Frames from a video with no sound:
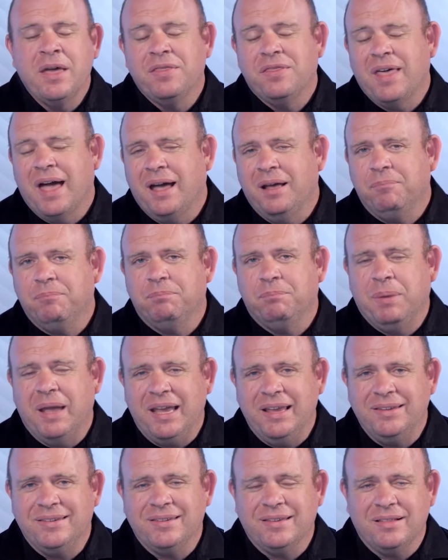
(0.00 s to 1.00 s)
That
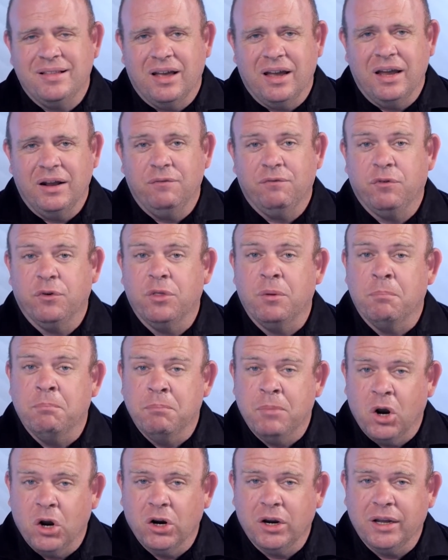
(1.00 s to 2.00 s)
baseline for the
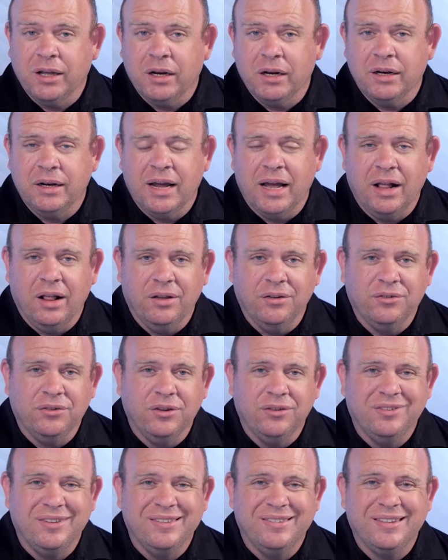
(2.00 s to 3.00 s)
market
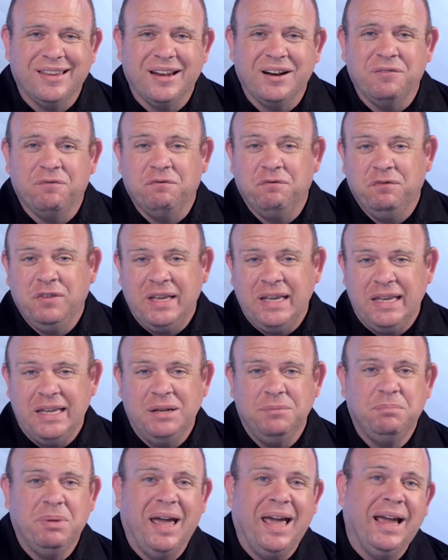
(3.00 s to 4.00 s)
analysis, it's going to
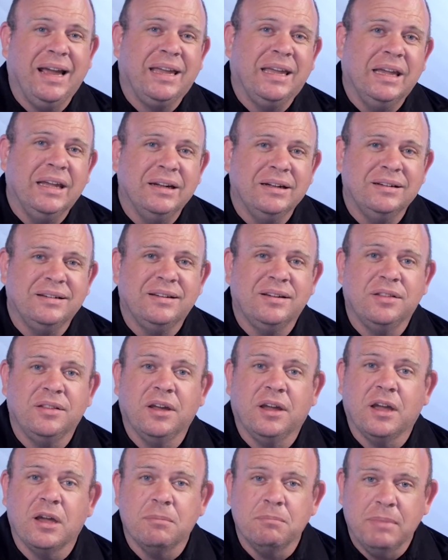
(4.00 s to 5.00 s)
feed back into the
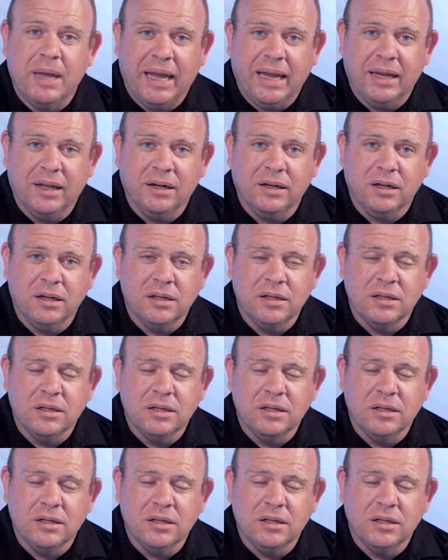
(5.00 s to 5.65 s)
command.